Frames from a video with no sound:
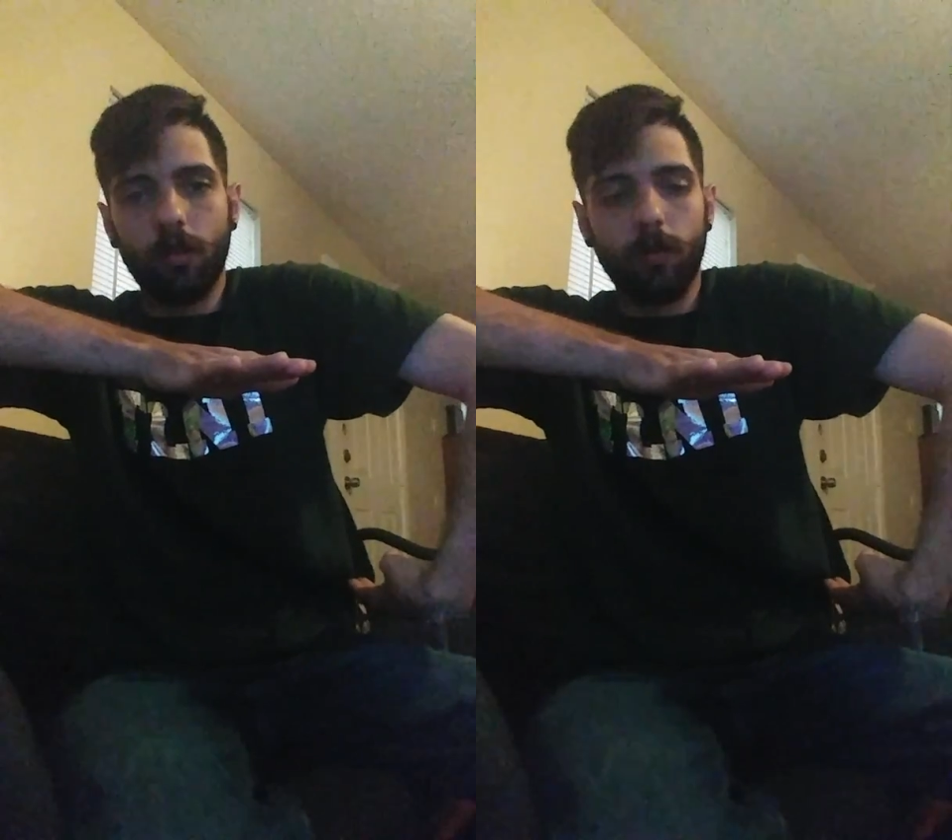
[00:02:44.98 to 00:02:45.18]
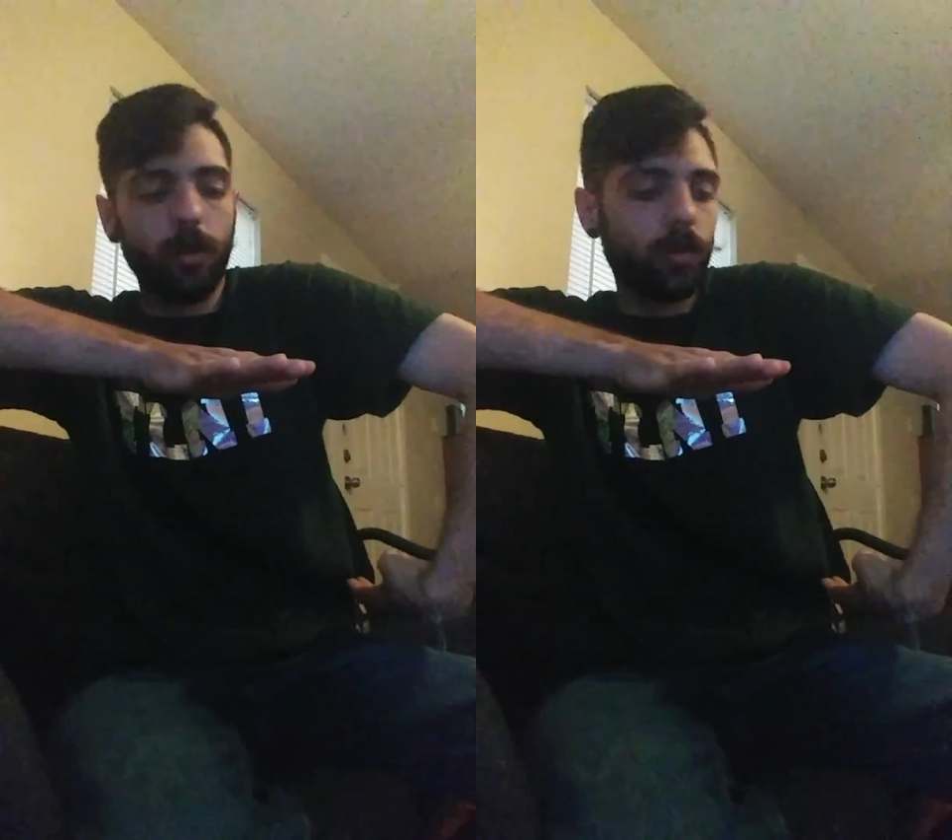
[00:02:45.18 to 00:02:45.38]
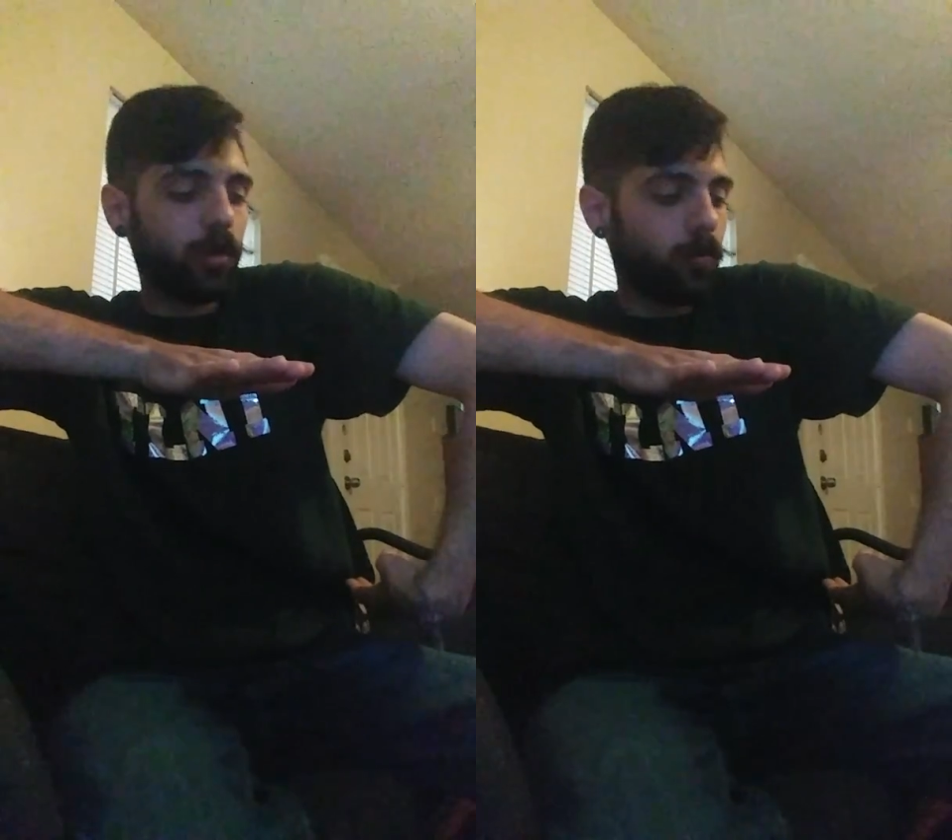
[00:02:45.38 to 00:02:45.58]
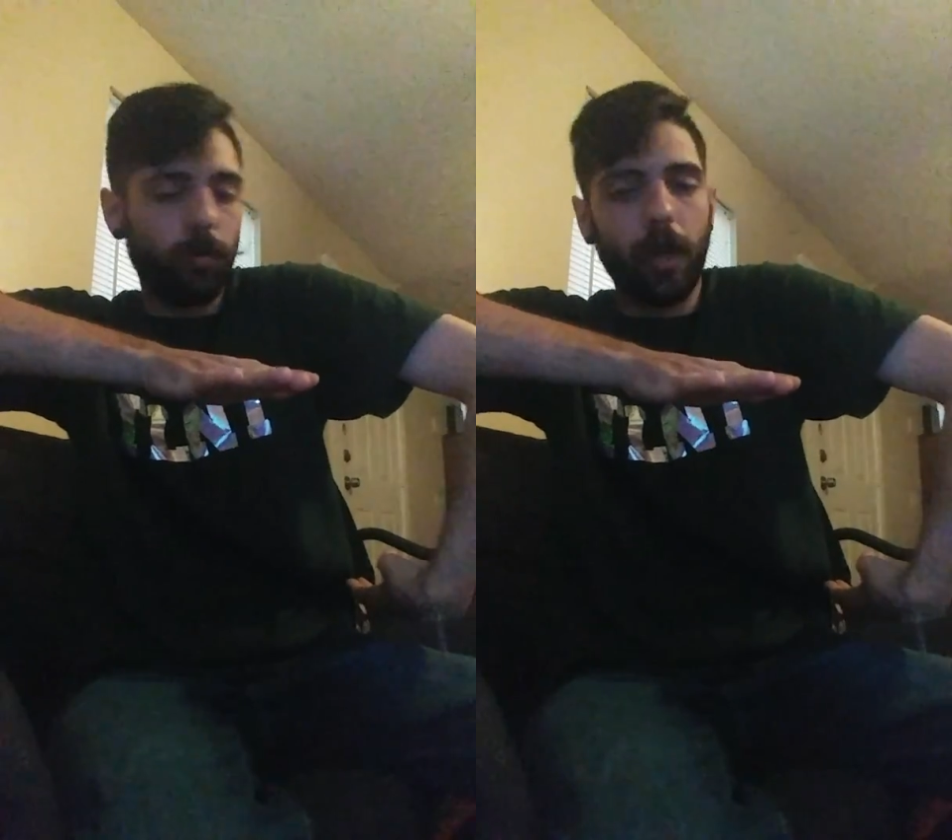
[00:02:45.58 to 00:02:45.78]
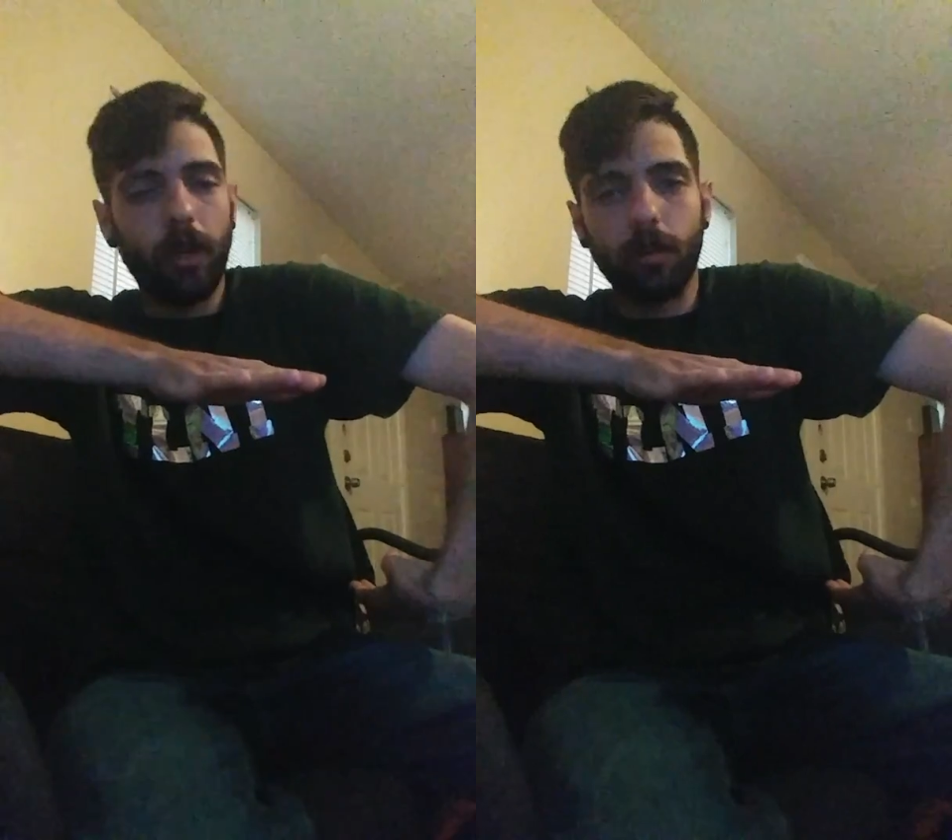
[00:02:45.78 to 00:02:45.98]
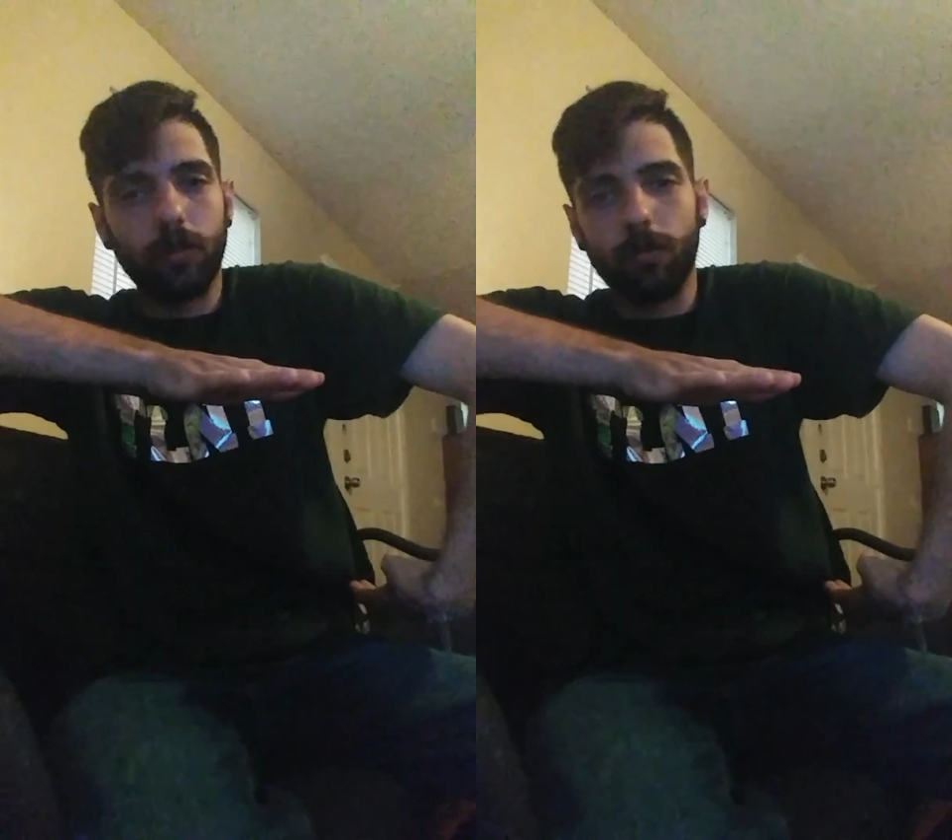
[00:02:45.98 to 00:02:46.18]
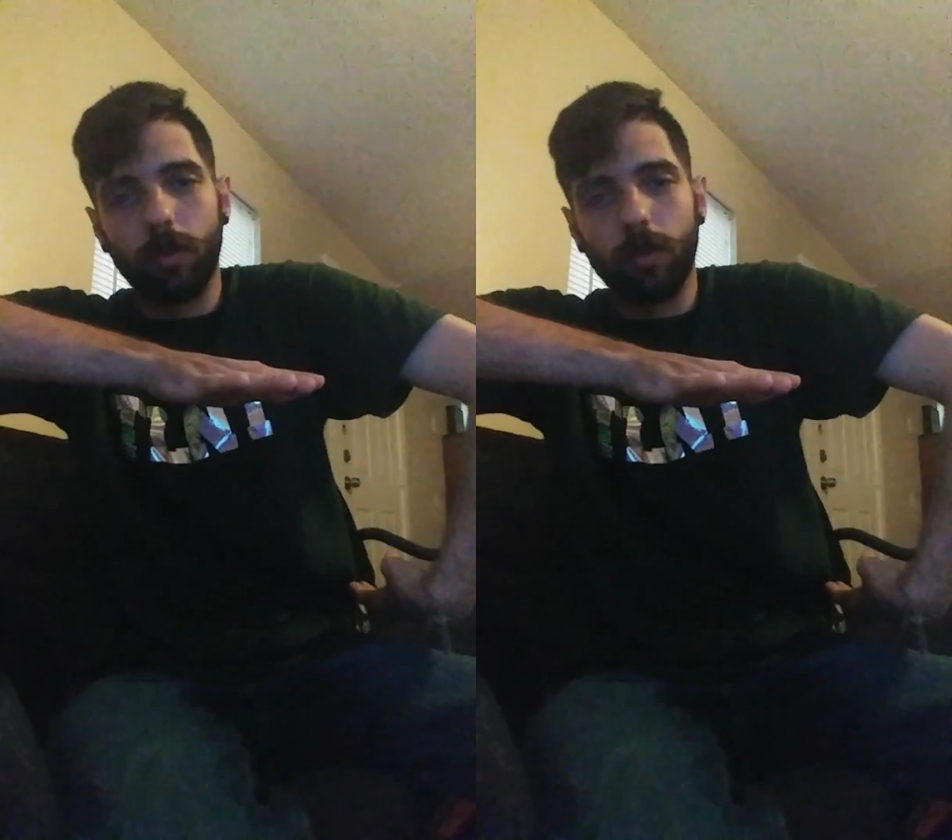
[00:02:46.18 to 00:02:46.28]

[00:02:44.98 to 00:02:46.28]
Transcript: which my hand doesn't